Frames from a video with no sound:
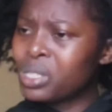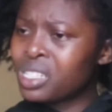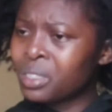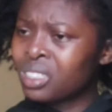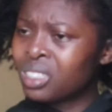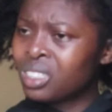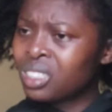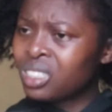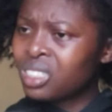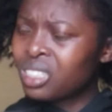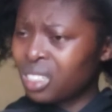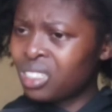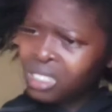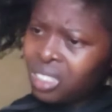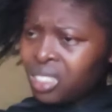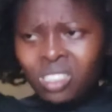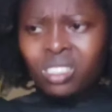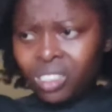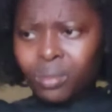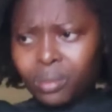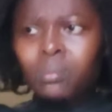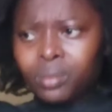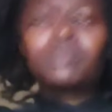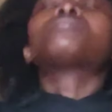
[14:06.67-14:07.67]
that you know what
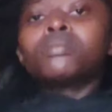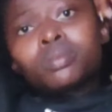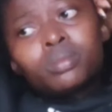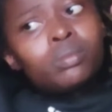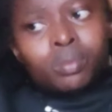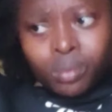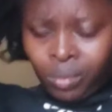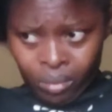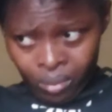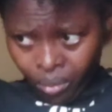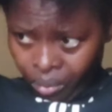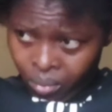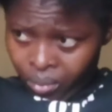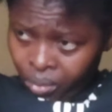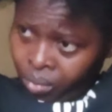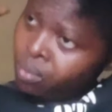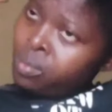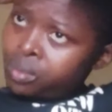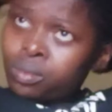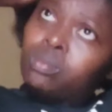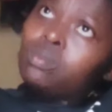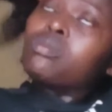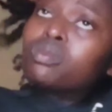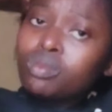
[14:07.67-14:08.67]
our girl we are
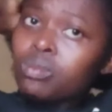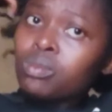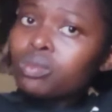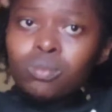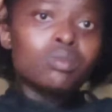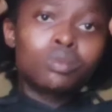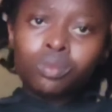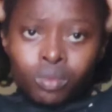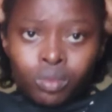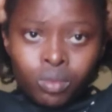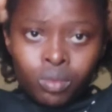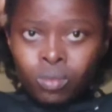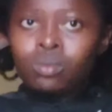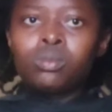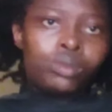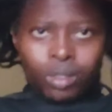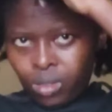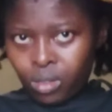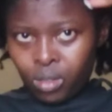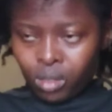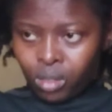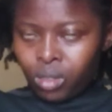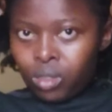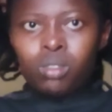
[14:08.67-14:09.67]
preparing you
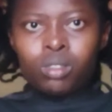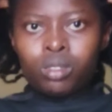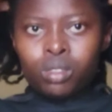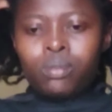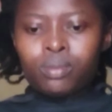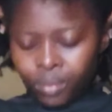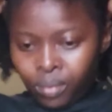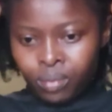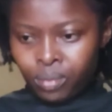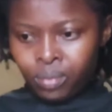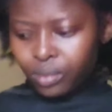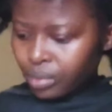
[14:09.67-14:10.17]
go and start